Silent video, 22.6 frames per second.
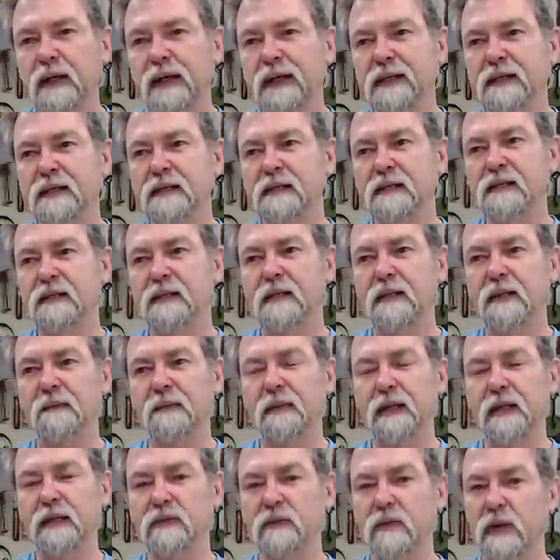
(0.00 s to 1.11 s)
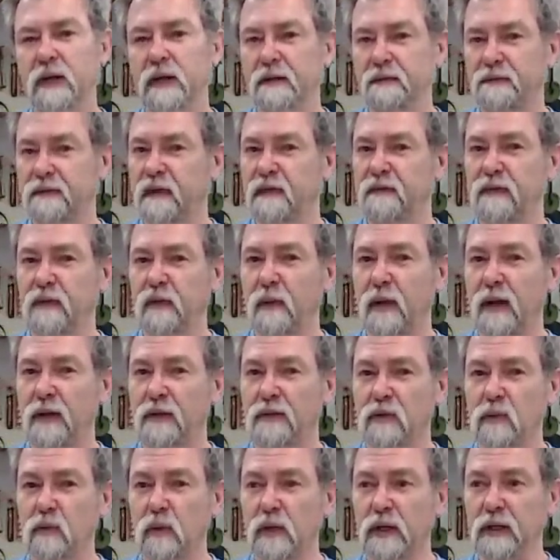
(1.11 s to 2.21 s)
it's running a fair few
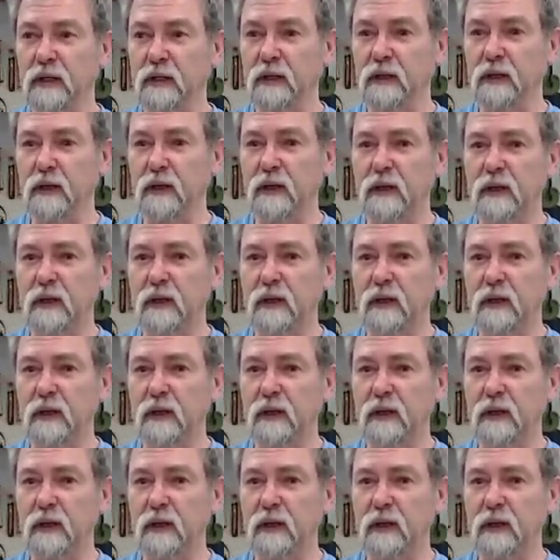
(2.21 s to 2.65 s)
hours a week,